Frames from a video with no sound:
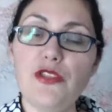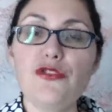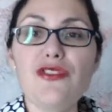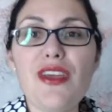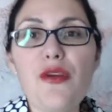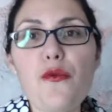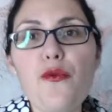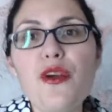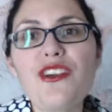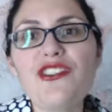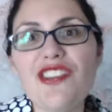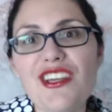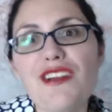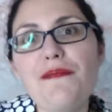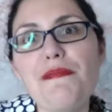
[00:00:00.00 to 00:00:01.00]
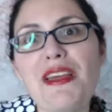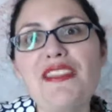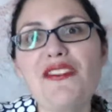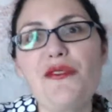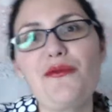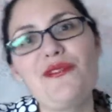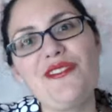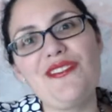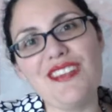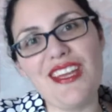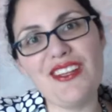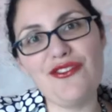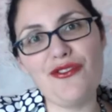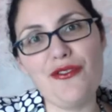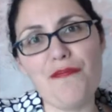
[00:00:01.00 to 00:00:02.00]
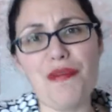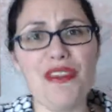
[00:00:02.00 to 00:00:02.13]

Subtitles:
Do they wish they could make their own schedule,